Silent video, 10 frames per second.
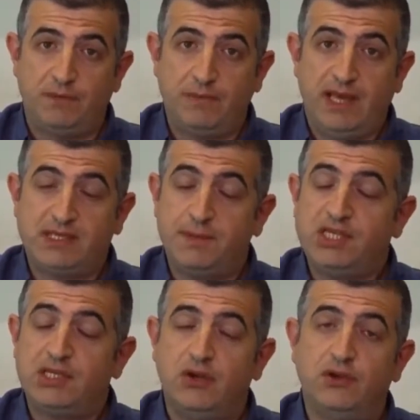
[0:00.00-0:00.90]

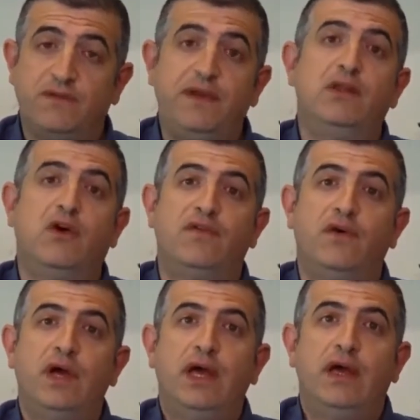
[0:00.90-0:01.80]
especially on the field of
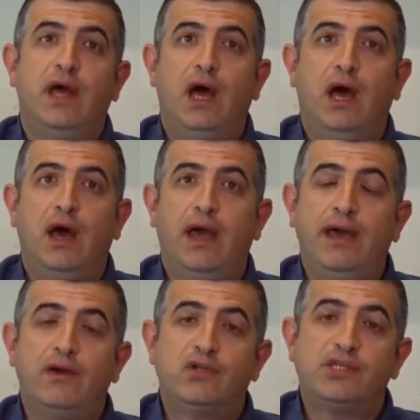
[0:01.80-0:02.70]

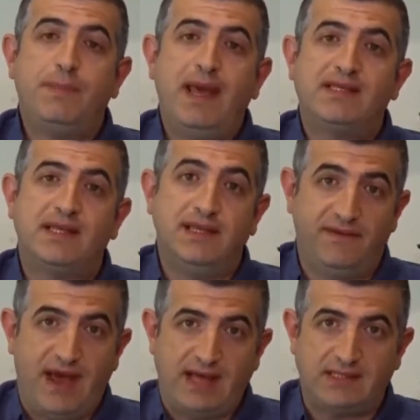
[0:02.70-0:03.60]
aerospace and
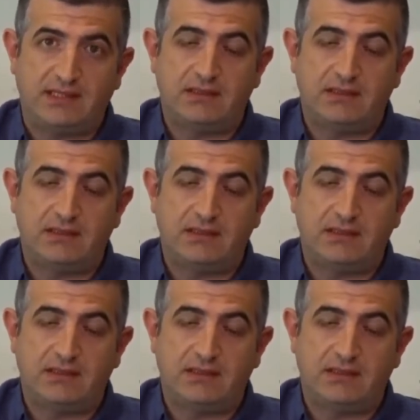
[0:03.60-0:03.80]
defense.